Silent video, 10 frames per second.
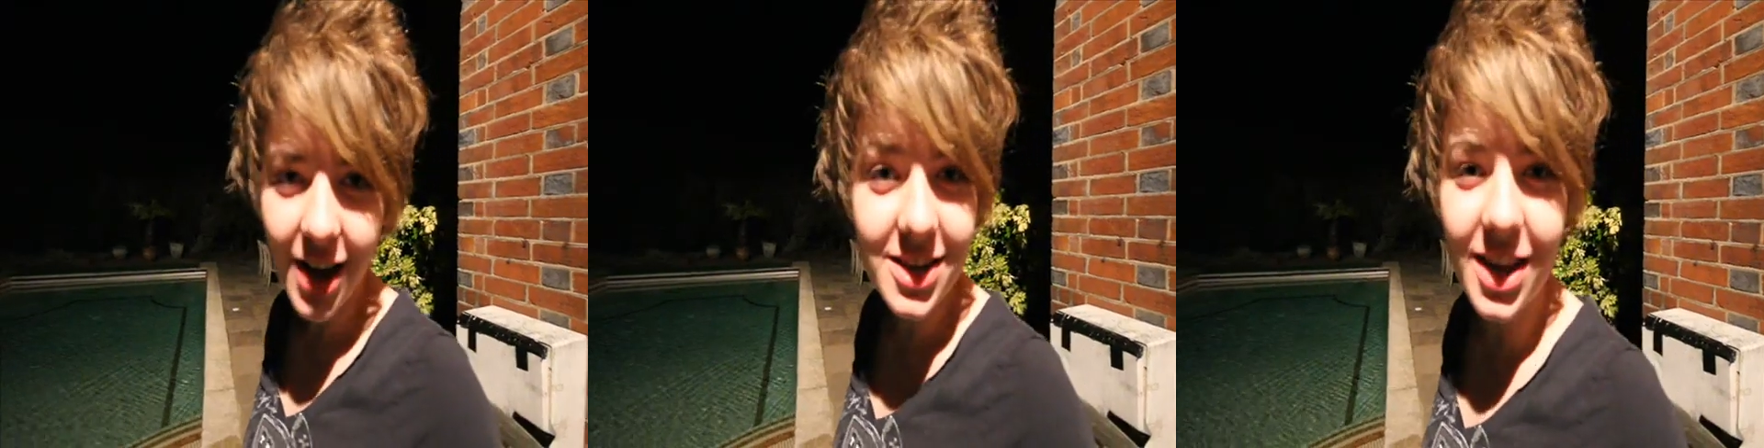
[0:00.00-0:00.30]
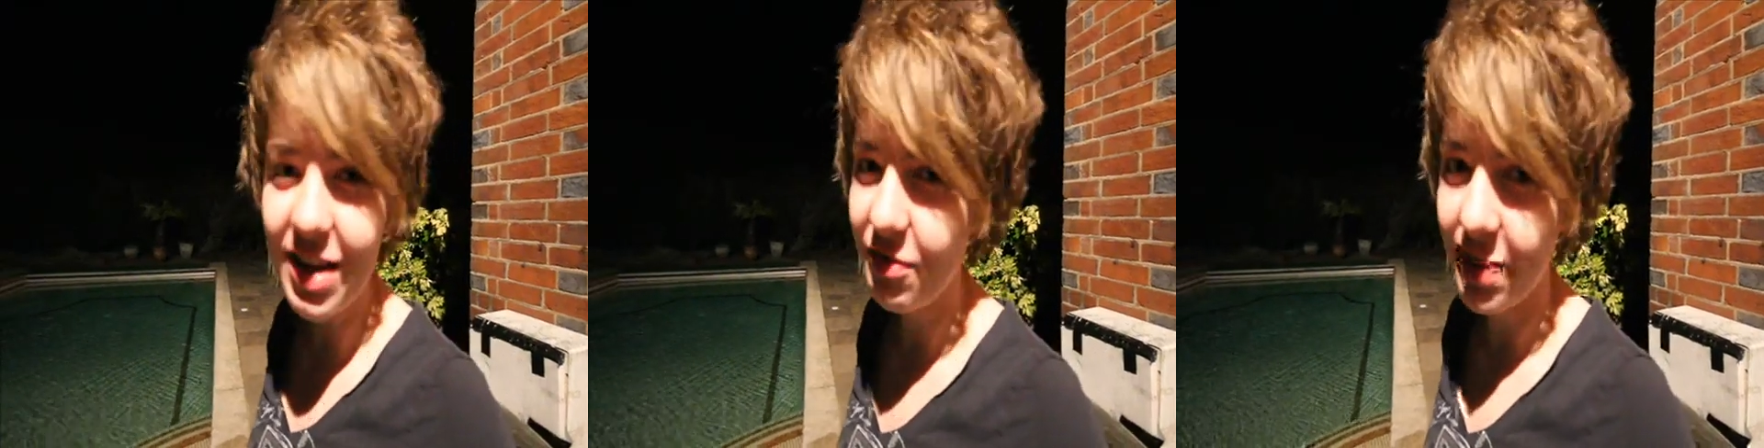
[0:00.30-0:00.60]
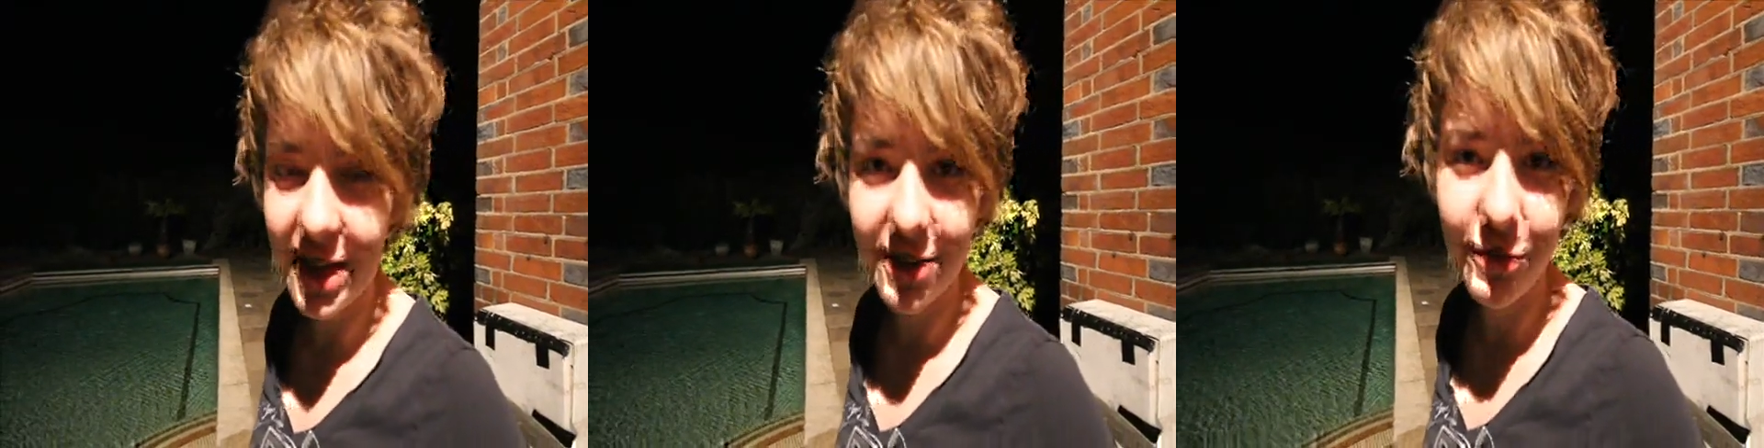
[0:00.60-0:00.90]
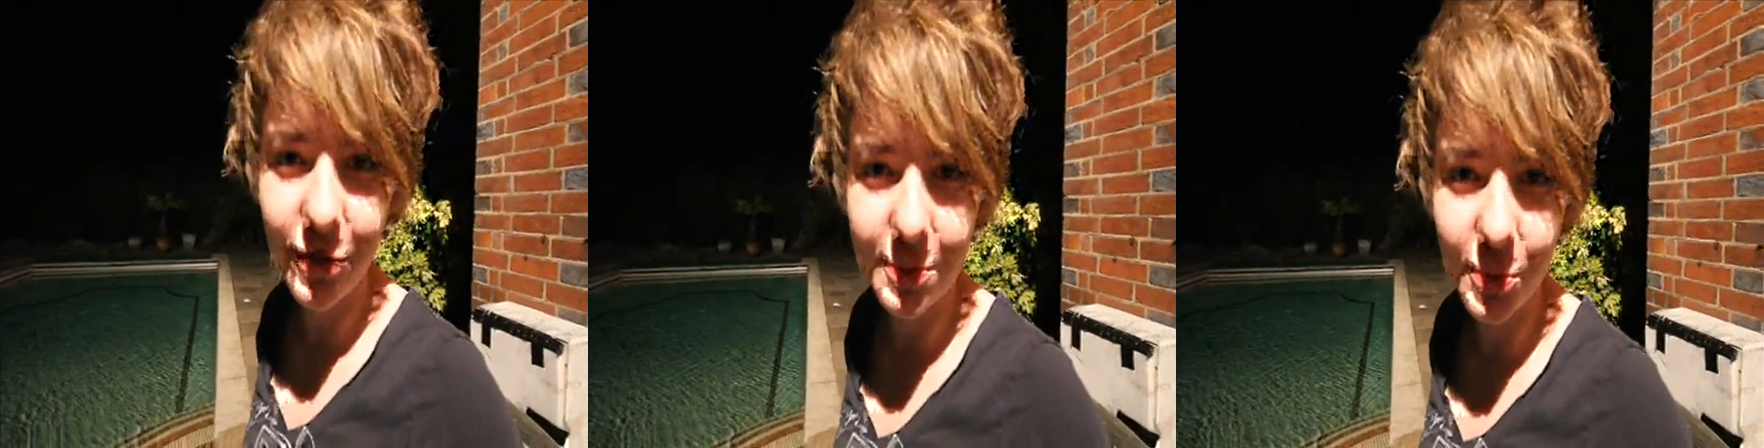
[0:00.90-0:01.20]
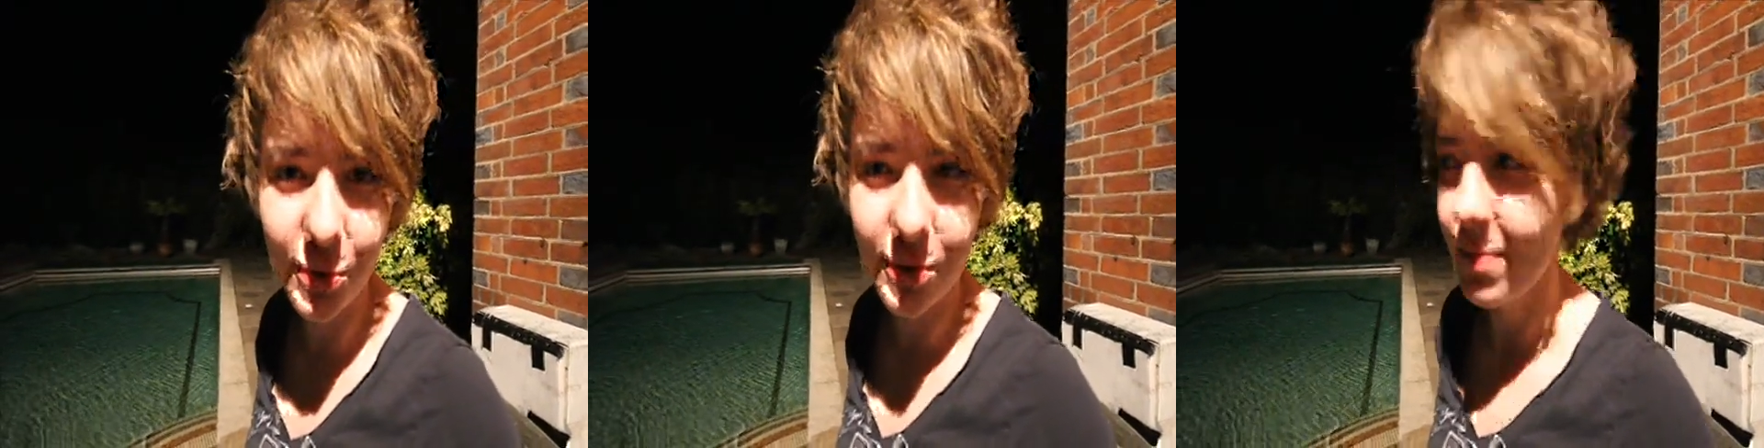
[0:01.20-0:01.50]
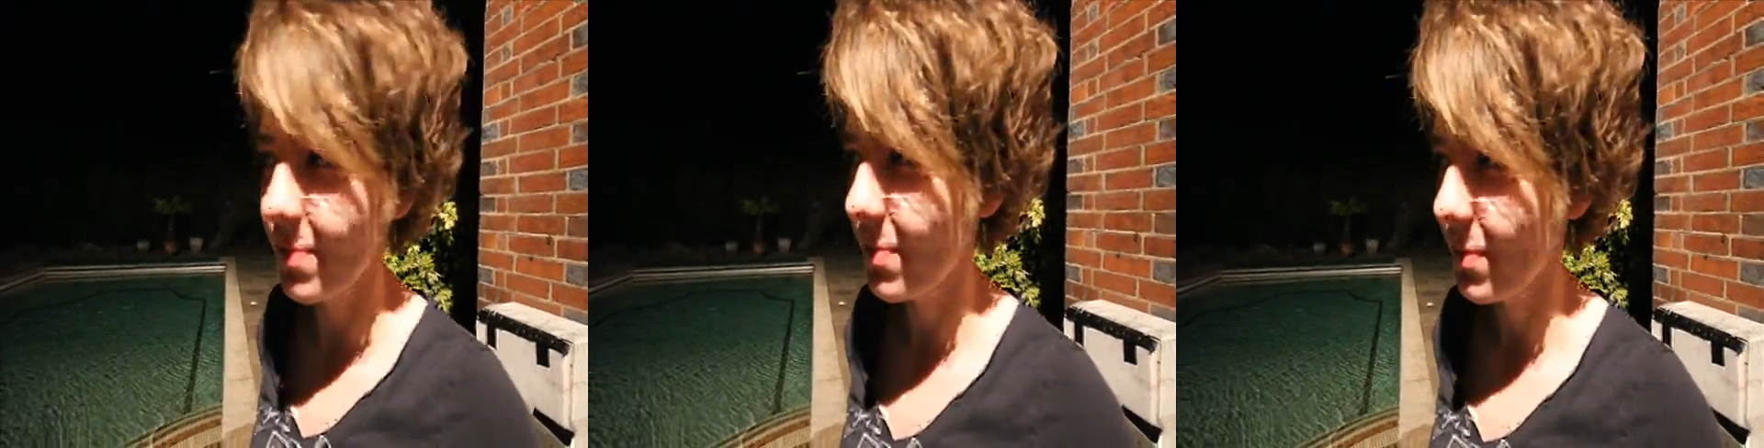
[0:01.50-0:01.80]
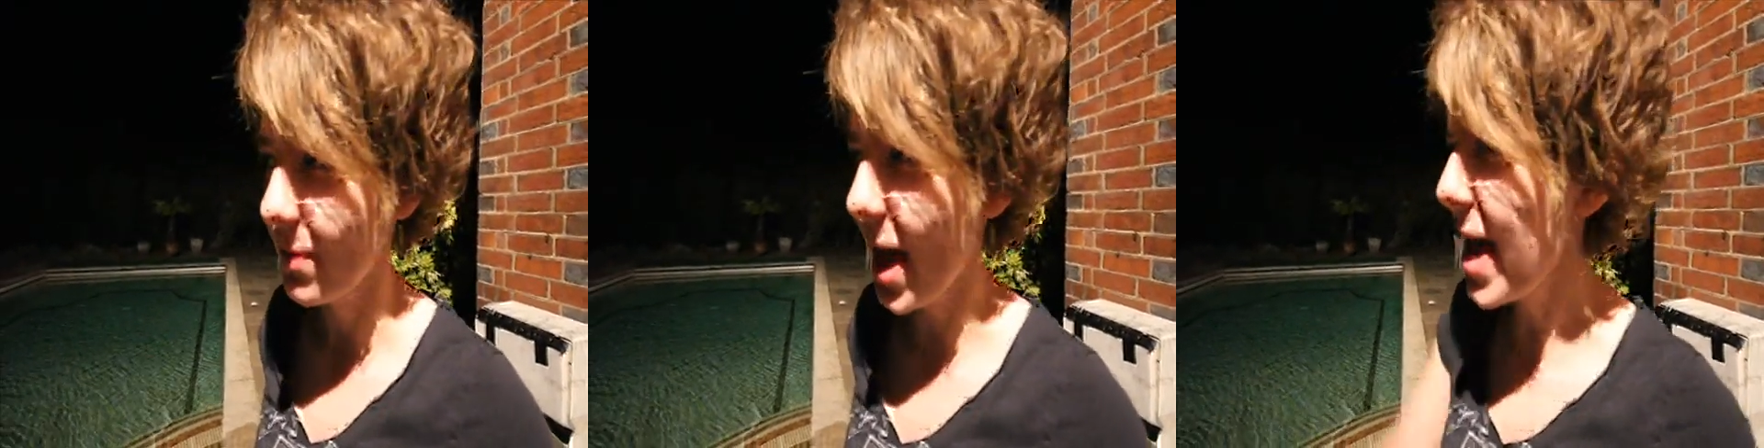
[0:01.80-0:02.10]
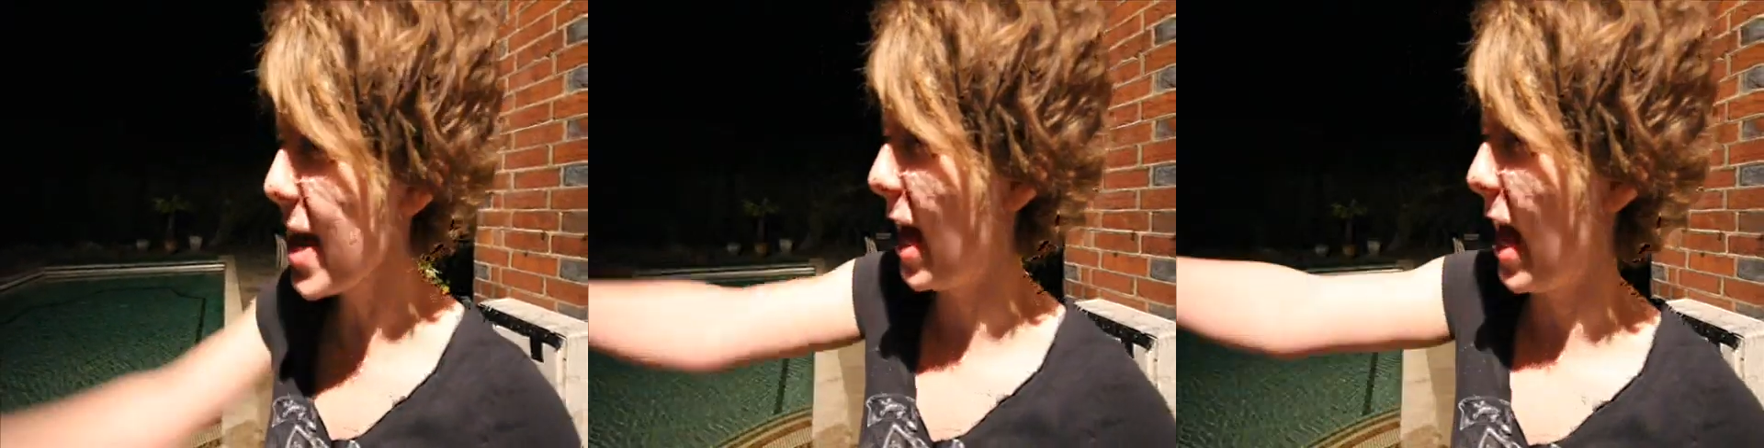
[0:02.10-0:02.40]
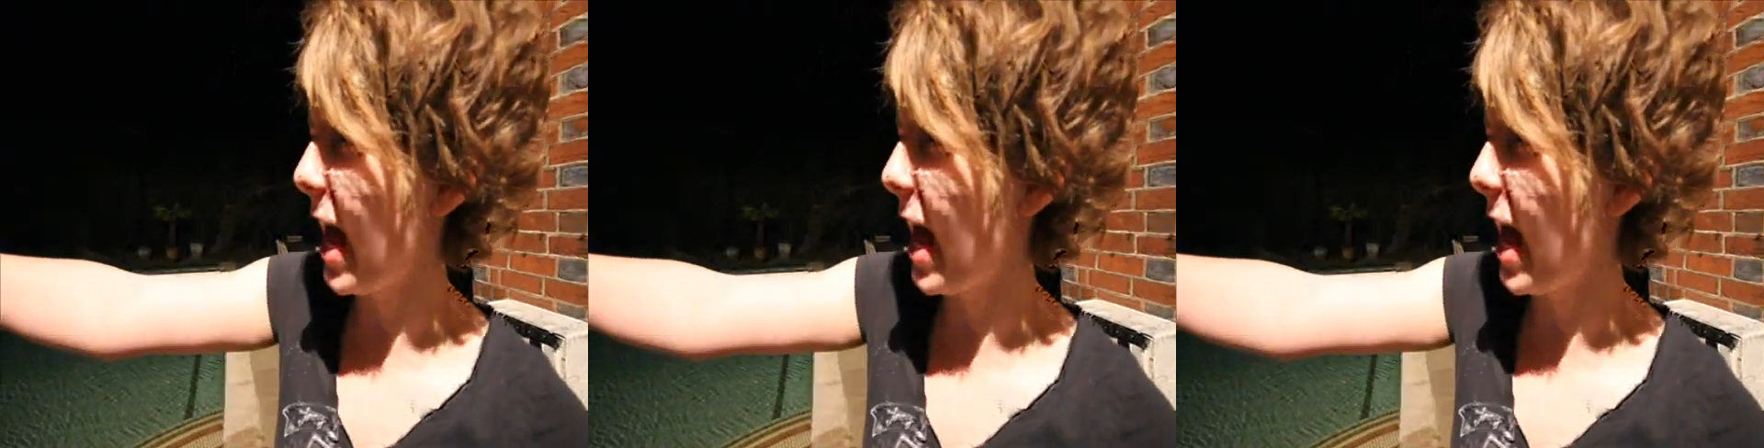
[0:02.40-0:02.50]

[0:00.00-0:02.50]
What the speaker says: I love playing football. Hey,